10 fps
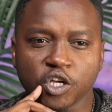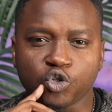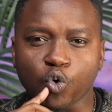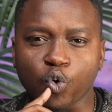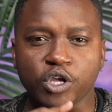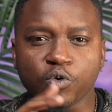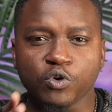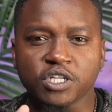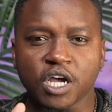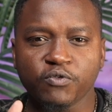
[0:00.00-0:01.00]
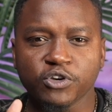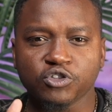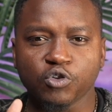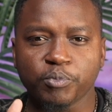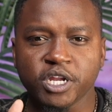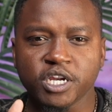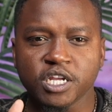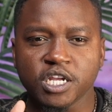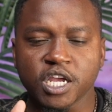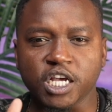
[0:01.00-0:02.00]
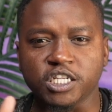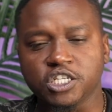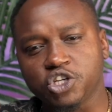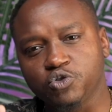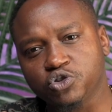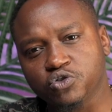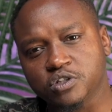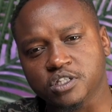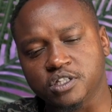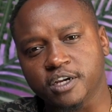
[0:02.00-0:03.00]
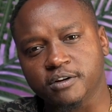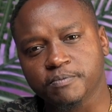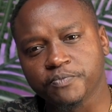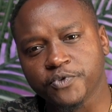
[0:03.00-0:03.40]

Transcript: So he was having so many executions then.